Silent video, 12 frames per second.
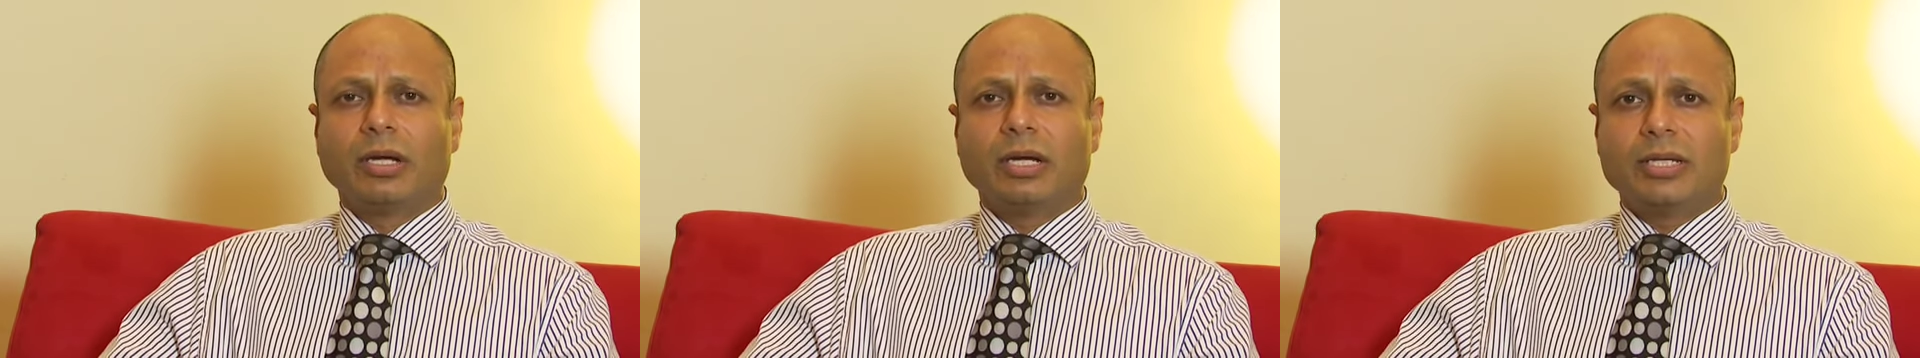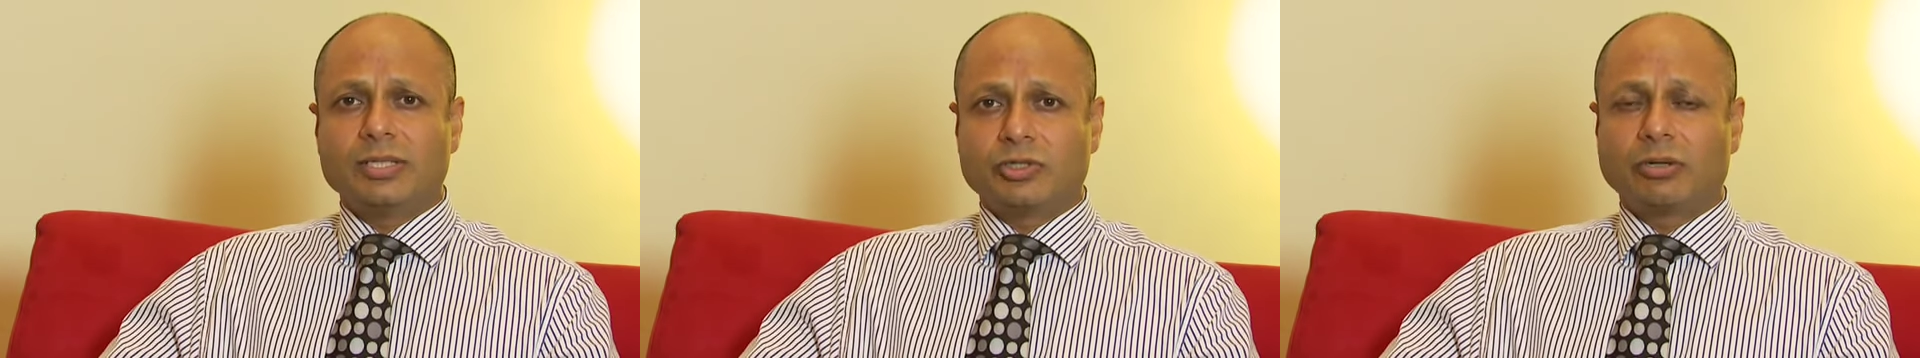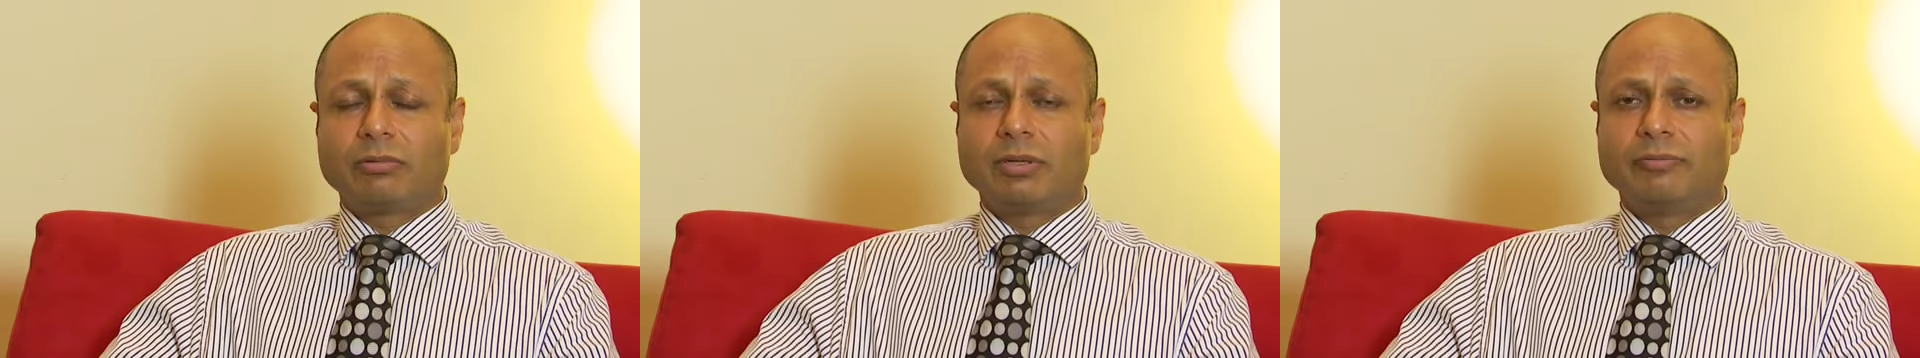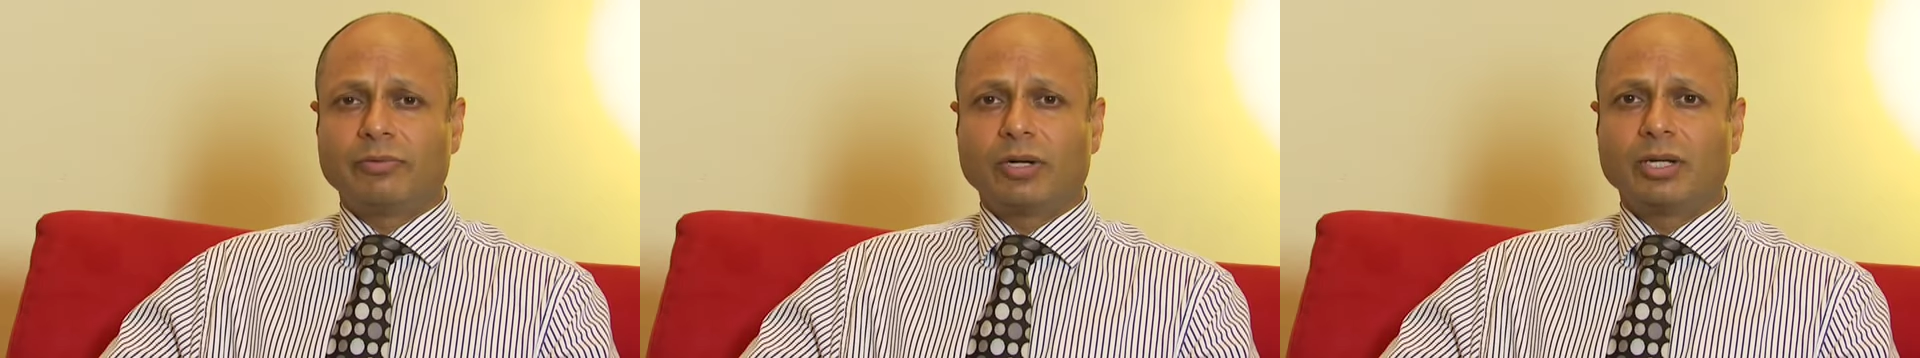is
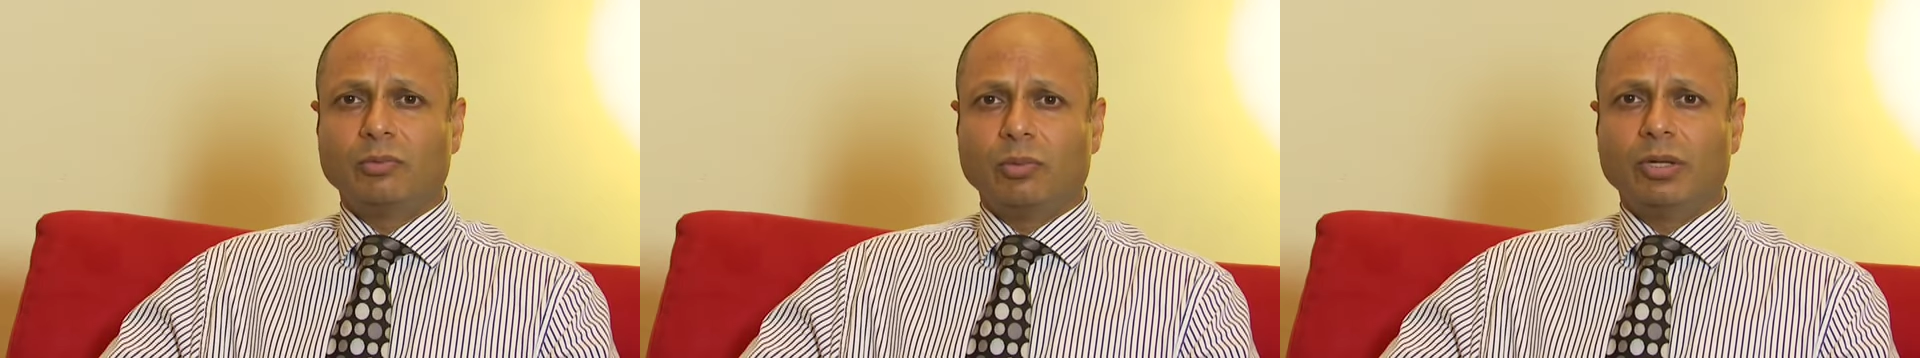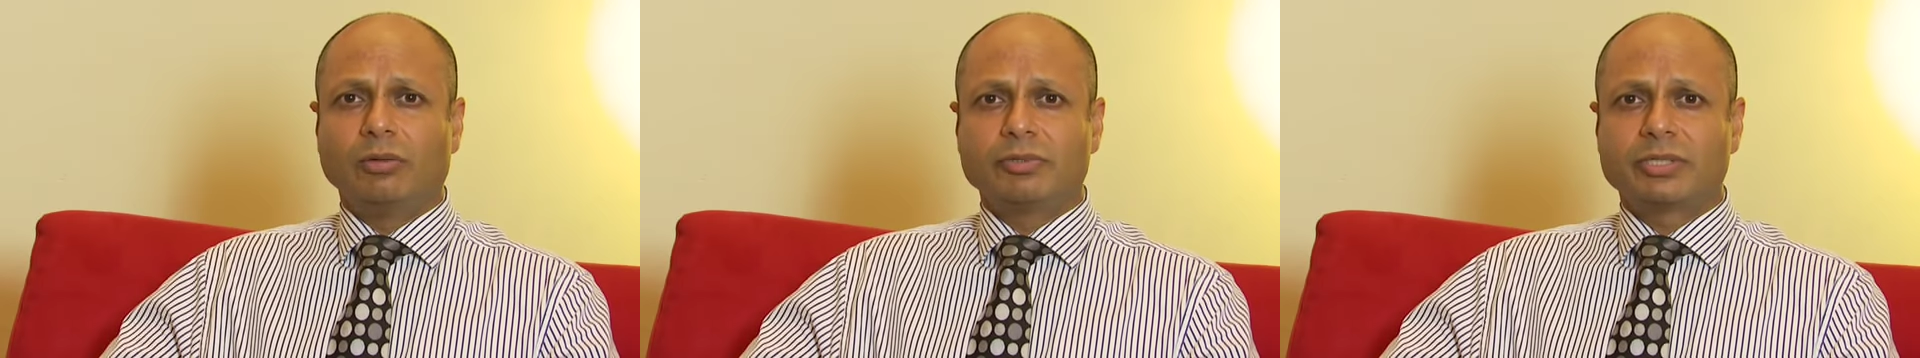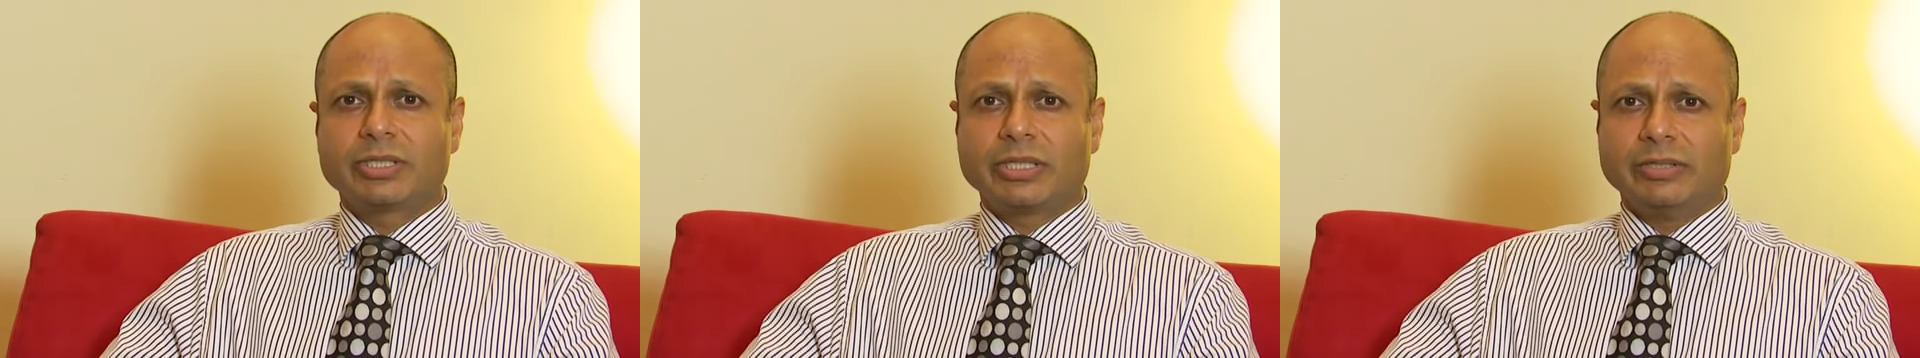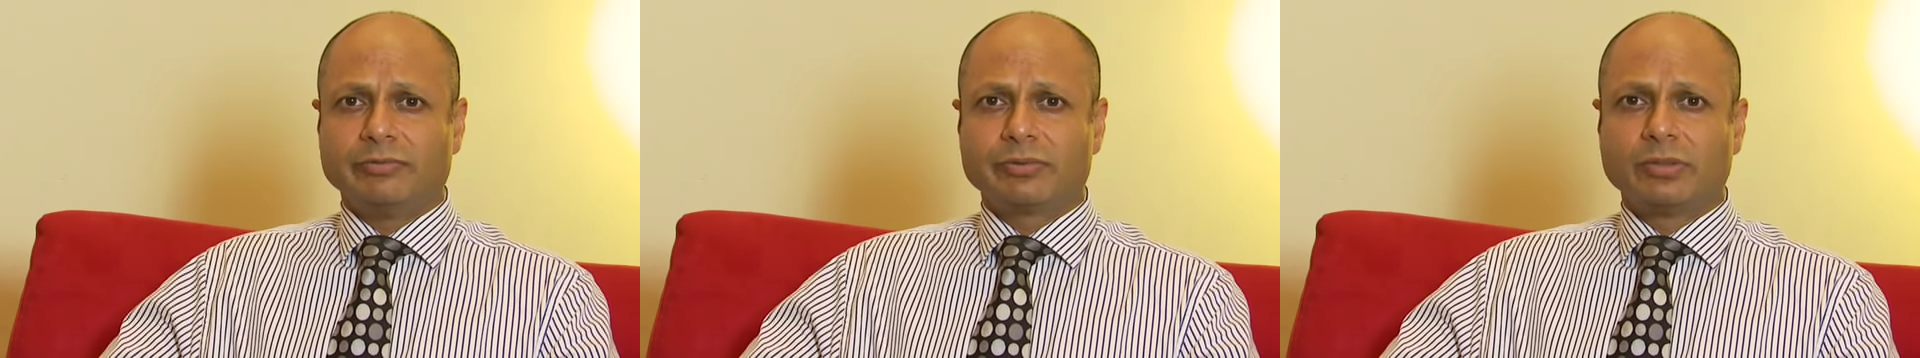generally very well
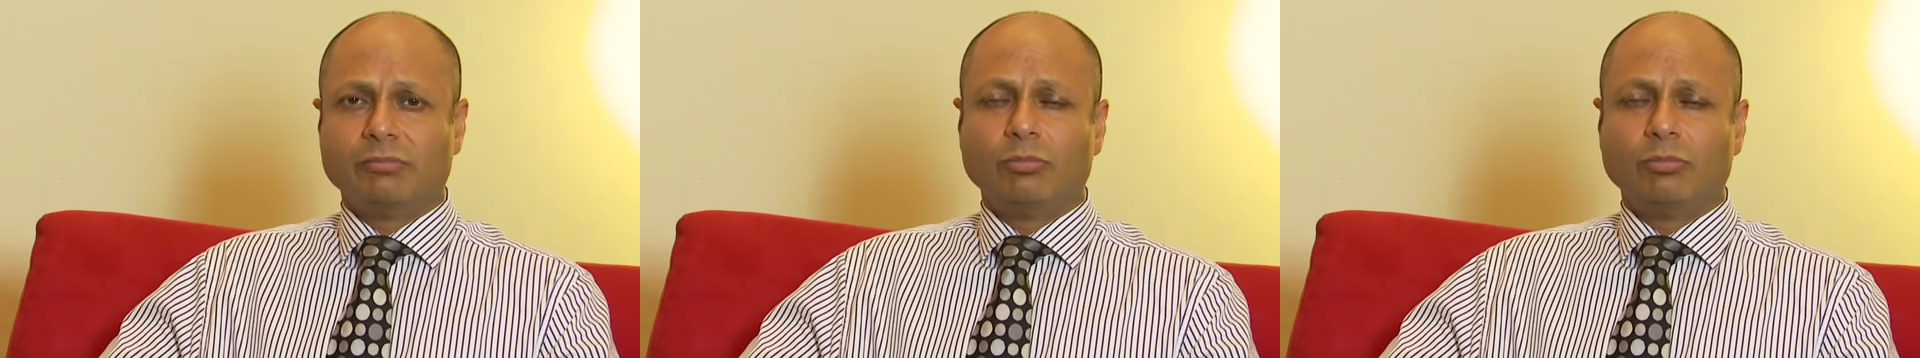received.